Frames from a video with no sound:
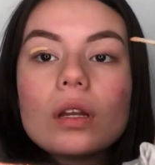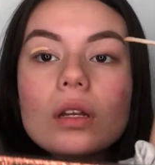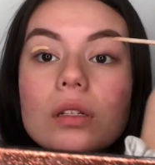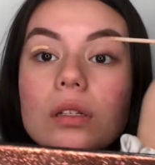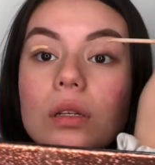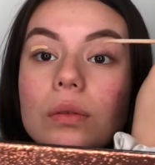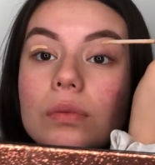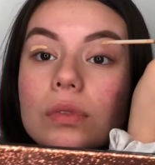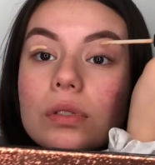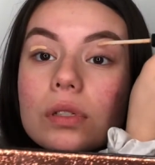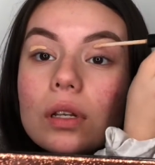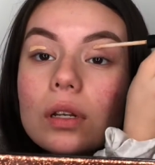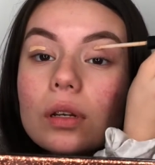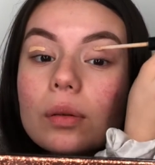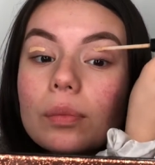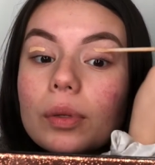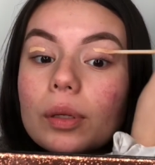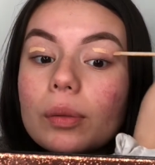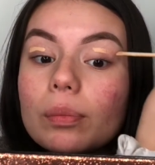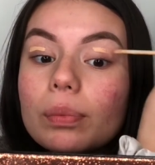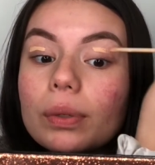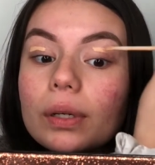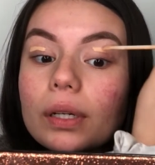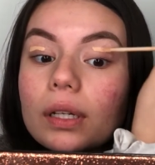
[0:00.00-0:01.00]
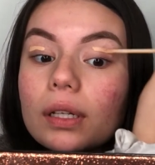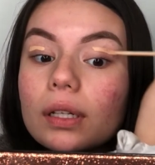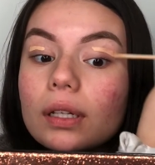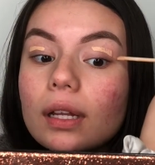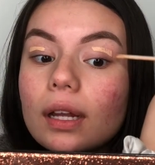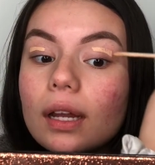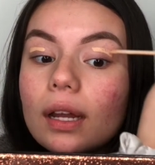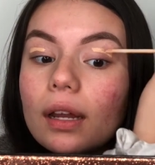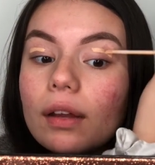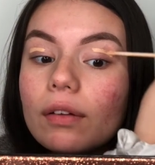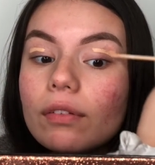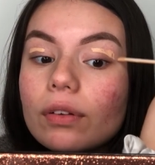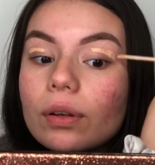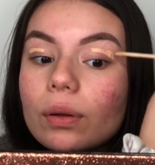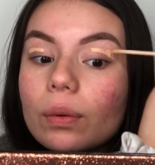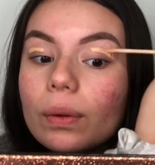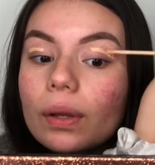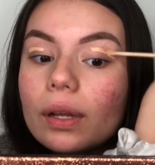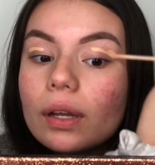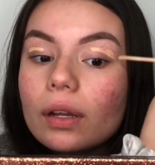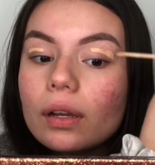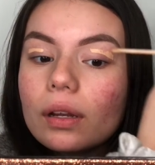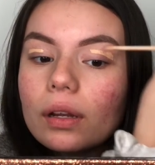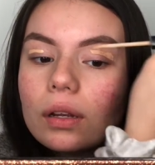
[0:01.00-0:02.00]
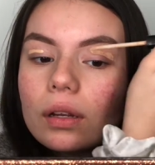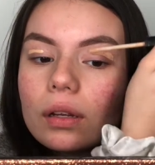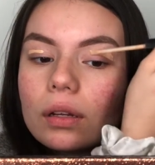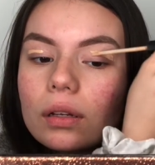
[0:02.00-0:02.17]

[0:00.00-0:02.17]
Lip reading: I'm just gonna be putting that everywhere.